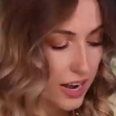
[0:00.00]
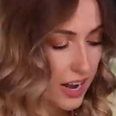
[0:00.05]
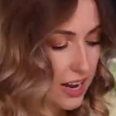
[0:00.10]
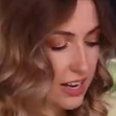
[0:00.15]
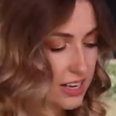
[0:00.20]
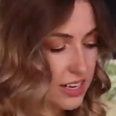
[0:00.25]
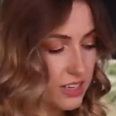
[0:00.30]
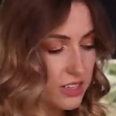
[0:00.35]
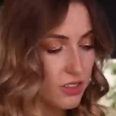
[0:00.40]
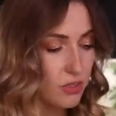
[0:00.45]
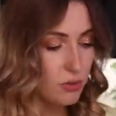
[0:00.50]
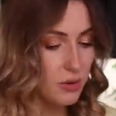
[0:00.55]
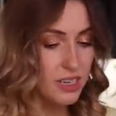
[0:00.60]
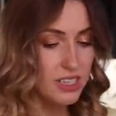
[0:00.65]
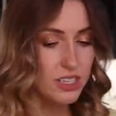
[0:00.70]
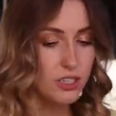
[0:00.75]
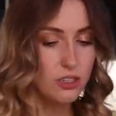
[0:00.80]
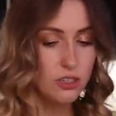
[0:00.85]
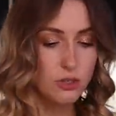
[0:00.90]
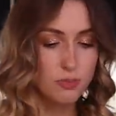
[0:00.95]
Okay, I need
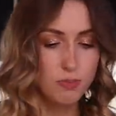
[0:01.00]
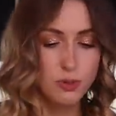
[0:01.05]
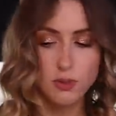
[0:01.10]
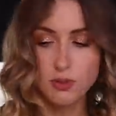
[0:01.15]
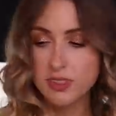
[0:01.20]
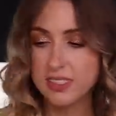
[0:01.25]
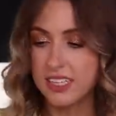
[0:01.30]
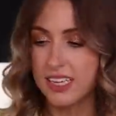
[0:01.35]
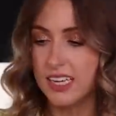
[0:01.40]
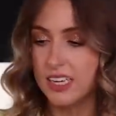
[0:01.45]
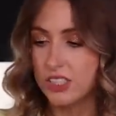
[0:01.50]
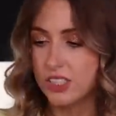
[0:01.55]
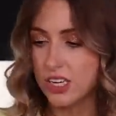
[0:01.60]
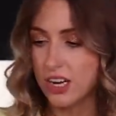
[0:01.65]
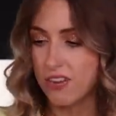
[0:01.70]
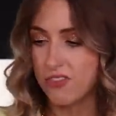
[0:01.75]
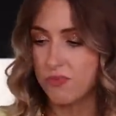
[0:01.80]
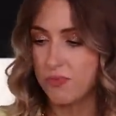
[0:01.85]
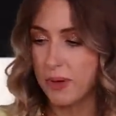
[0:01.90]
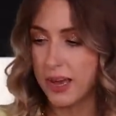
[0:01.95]
three teaspoons each
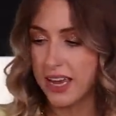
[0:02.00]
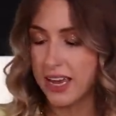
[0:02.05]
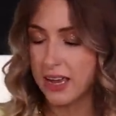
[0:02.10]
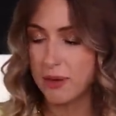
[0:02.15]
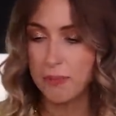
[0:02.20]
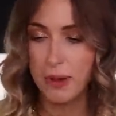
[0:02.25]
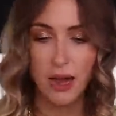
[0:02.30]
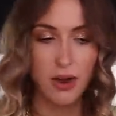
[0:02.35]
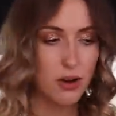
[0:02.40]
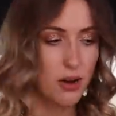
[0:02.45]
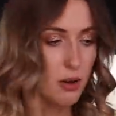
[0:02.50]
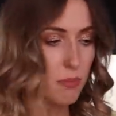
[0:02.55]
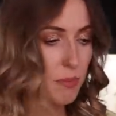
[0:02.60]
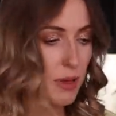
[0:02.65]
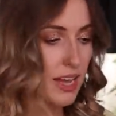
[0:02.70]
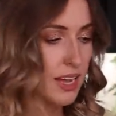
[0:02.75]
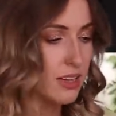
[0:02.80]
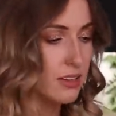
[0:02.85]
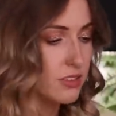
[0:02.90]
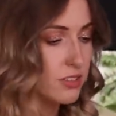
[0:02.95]
of baking powder and
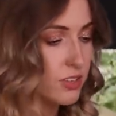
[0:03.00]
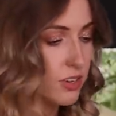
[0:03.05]
baking